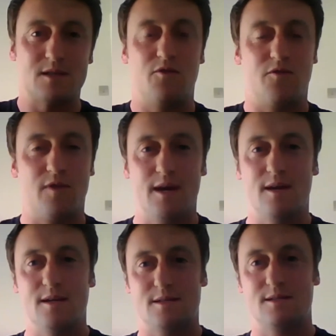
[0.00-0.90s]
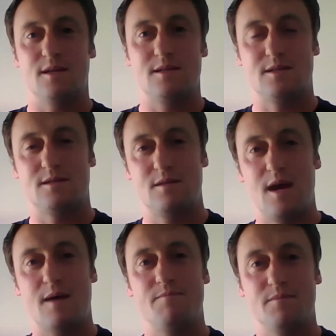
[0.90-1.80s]
hopefully. And it's
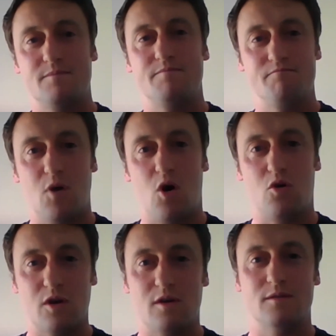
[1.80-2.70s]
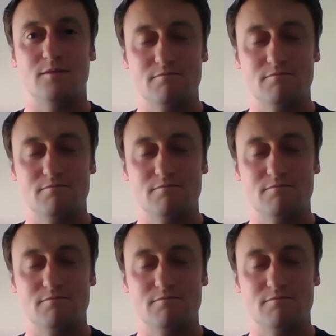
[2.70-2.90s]
all good.